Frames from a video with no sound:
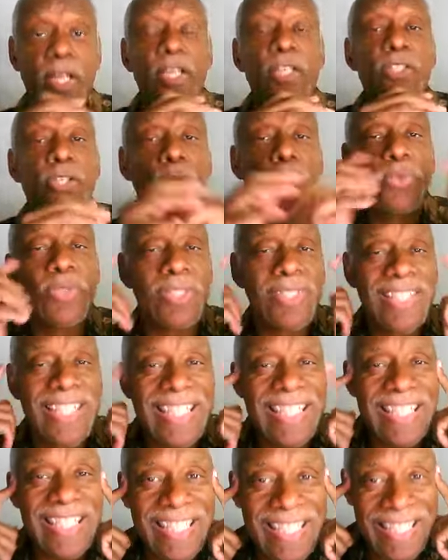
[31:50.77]
So
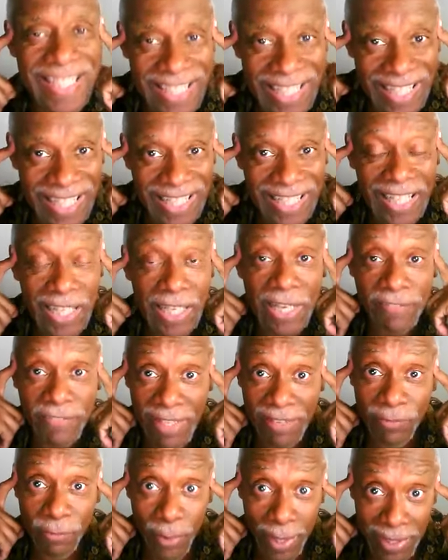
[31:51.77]
Jesus is thinking, if
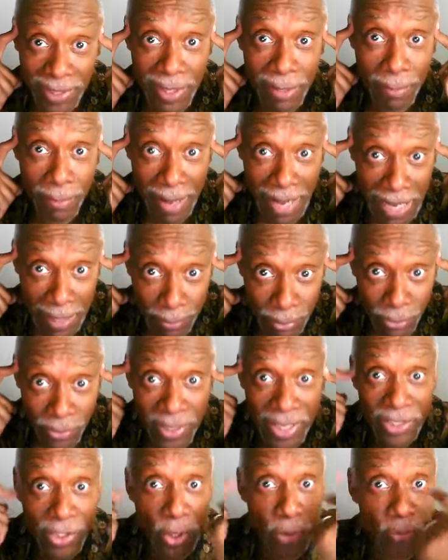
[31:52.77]
they've read the Bible,
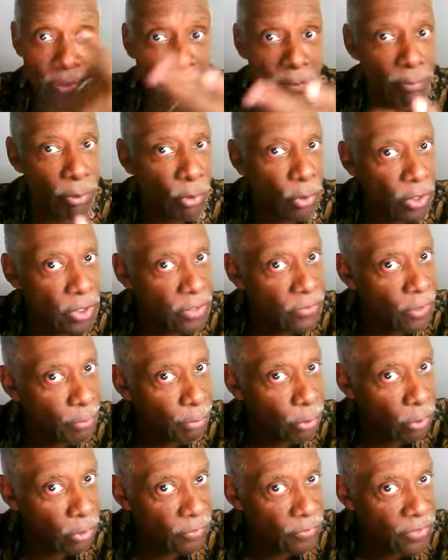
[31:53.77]
they know the importance of the
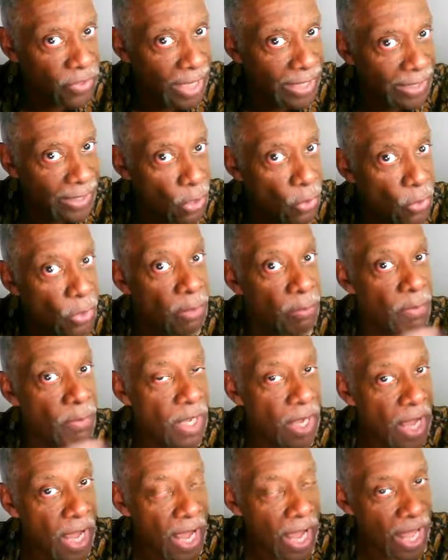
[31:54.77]
pool of Siloam
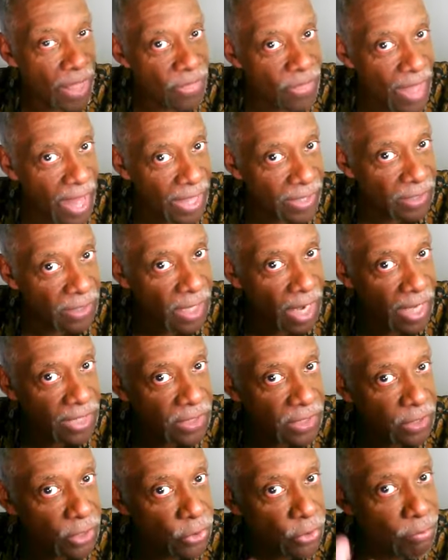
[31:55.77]
and that God's
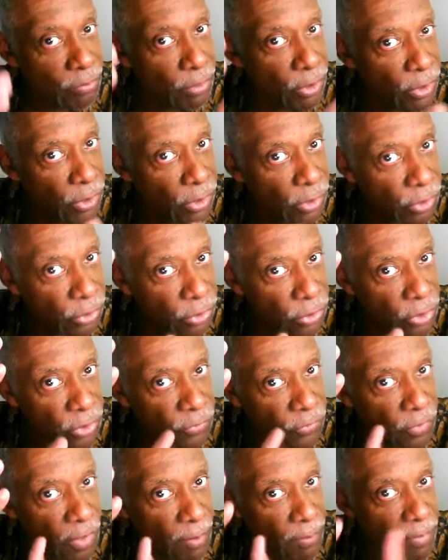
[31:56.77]
going to do miracles
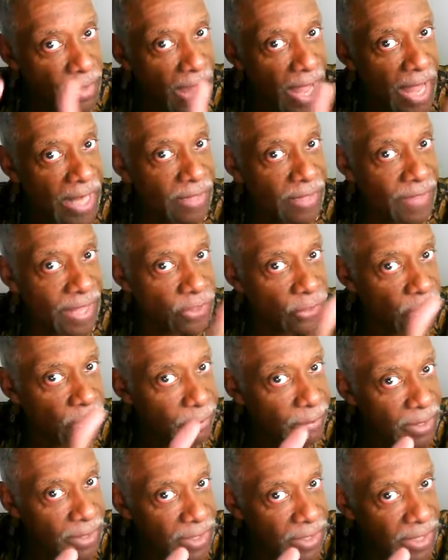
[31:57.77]
from that, and that's going to
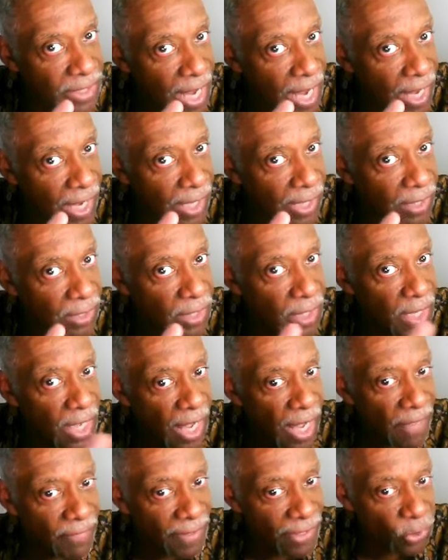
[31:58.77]
be a sign,
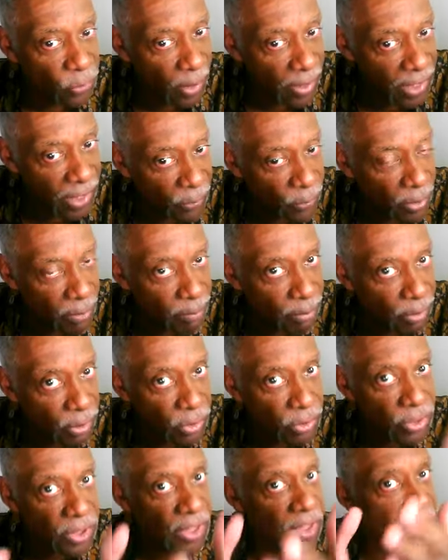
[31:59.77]
and that's why
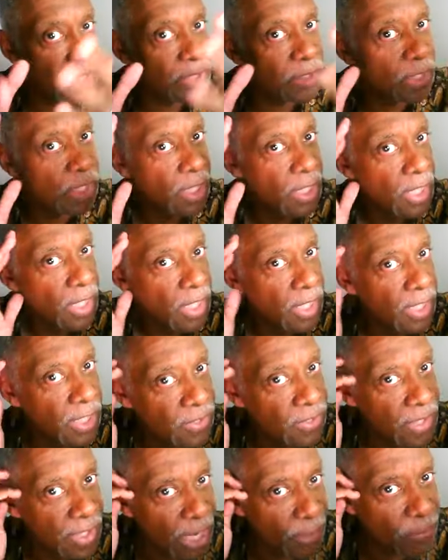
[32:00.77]
rebuilt it. And he
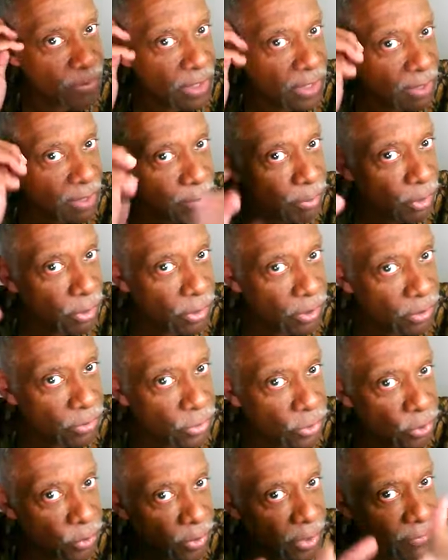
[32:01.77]
said, I was going to build a
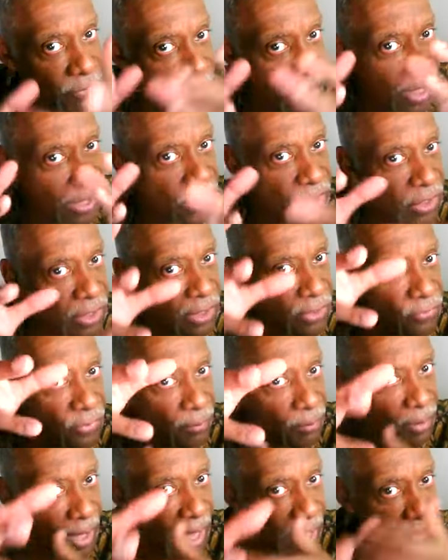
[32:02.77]
tree of righteousness
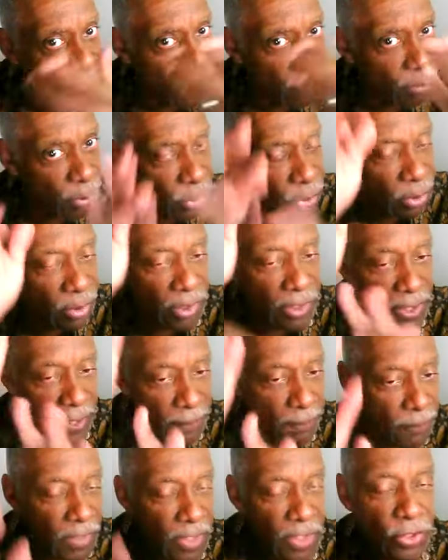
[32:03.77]
from out of the pool.
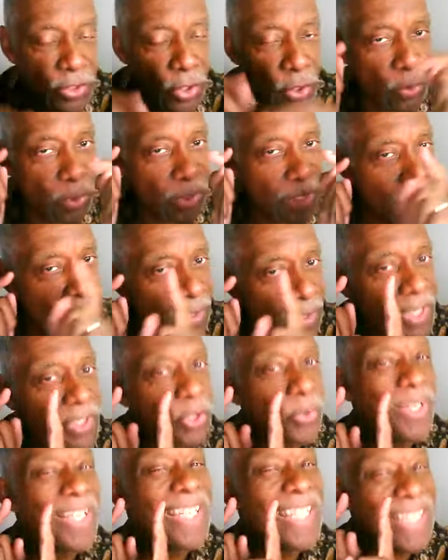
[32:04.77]
So
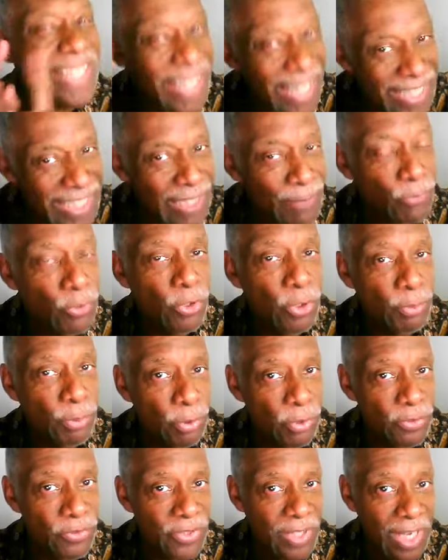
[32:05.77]
he sends them to the
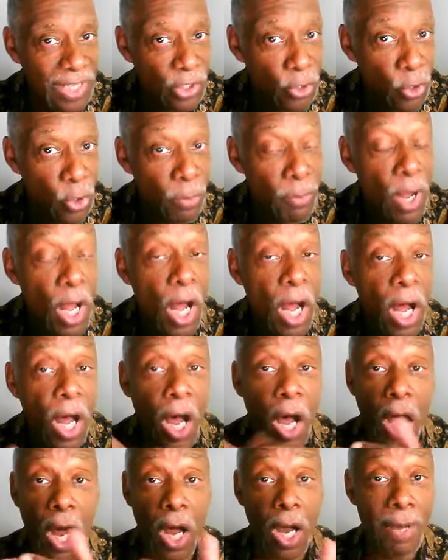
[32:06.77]
pool of Siloam
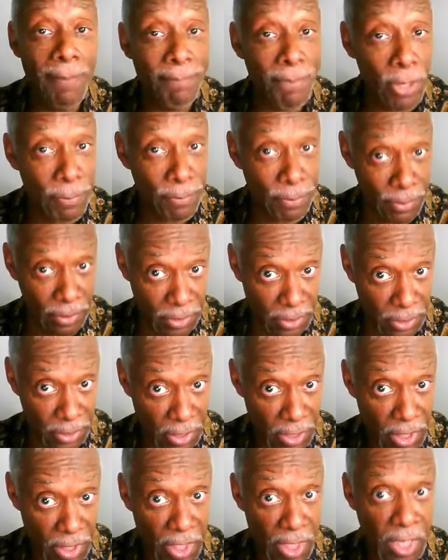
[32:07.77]
on purpose.
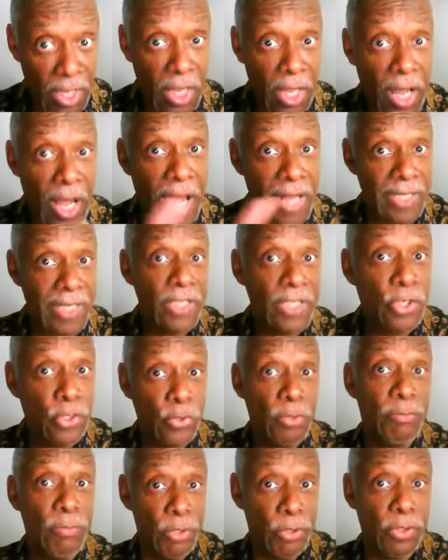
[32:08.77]
I need to
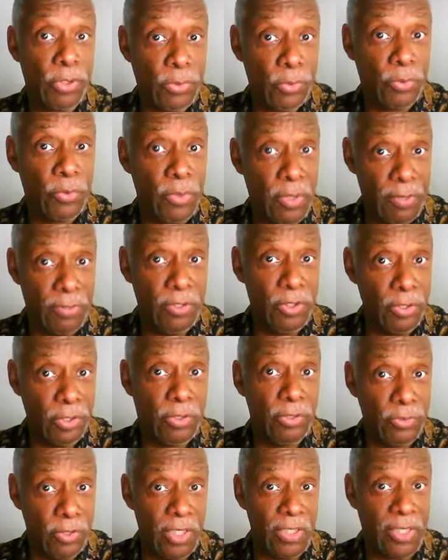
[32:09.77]
do a miracle. A
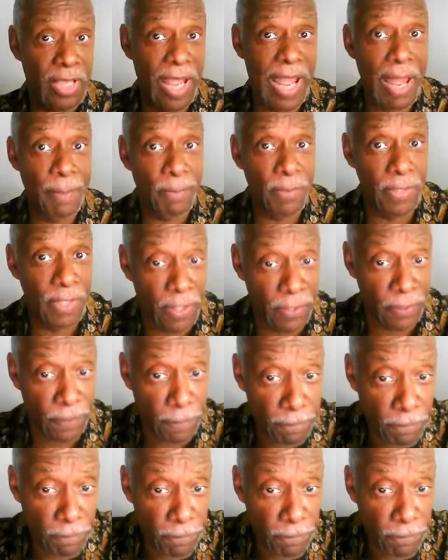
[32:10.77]
miracle needs to happen there.